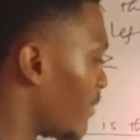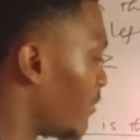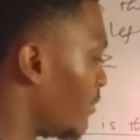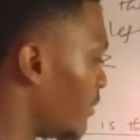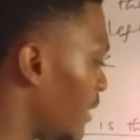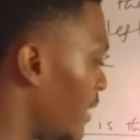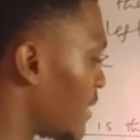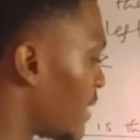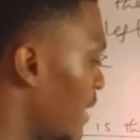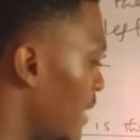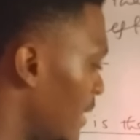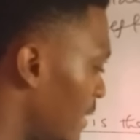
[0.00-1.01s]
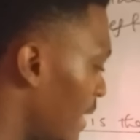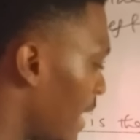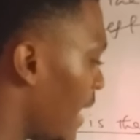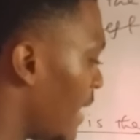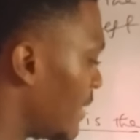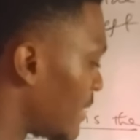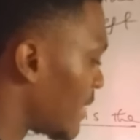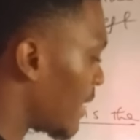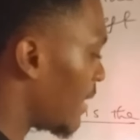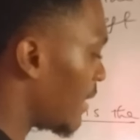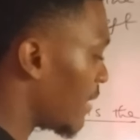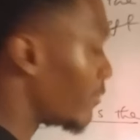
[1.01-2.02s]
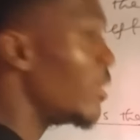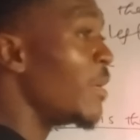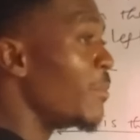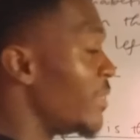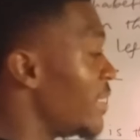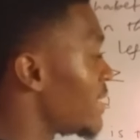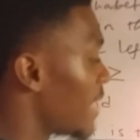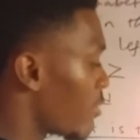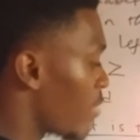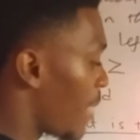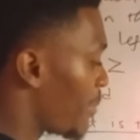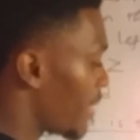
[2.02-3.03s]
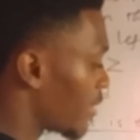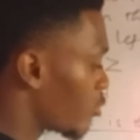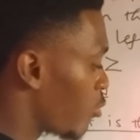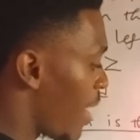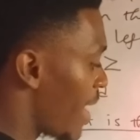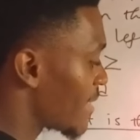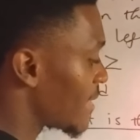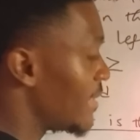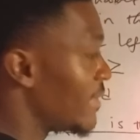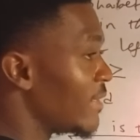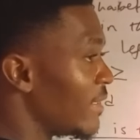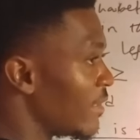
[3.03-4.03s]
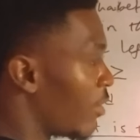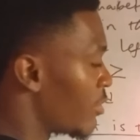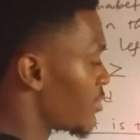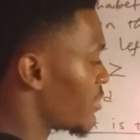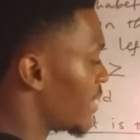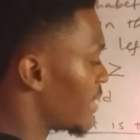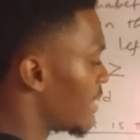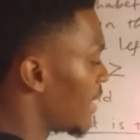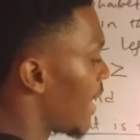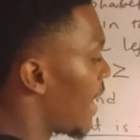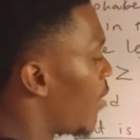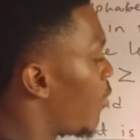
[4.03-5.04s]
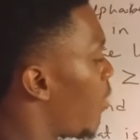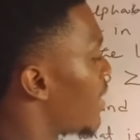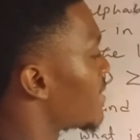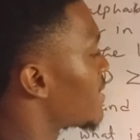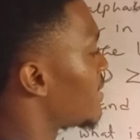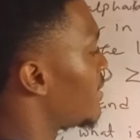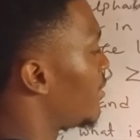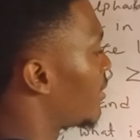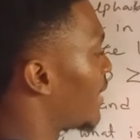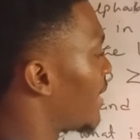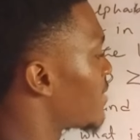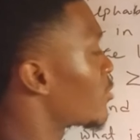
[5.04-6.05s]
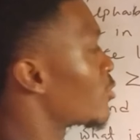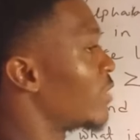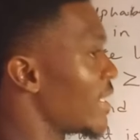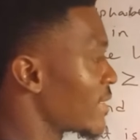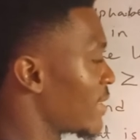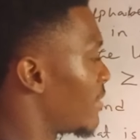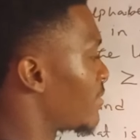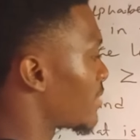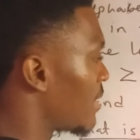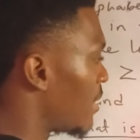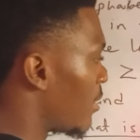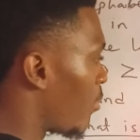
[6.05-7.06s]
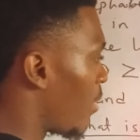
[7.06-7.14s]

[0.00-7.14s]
7, 8, 9, 10, 11. Meaning 0 appeared twice in 100 and once in the others. So let's count.